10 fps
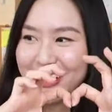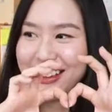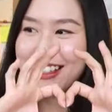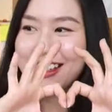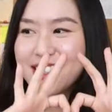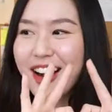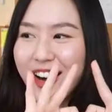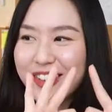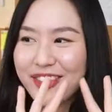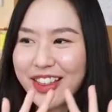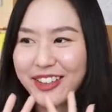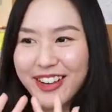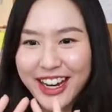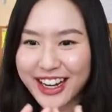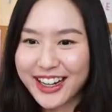This is hard, by the
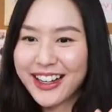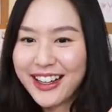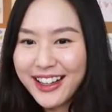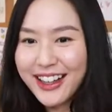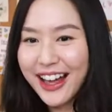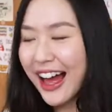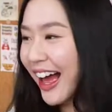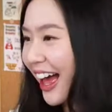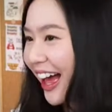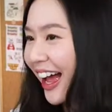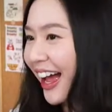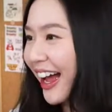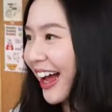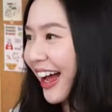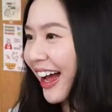way.
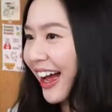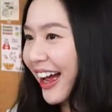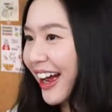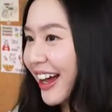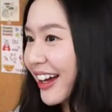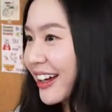Hi.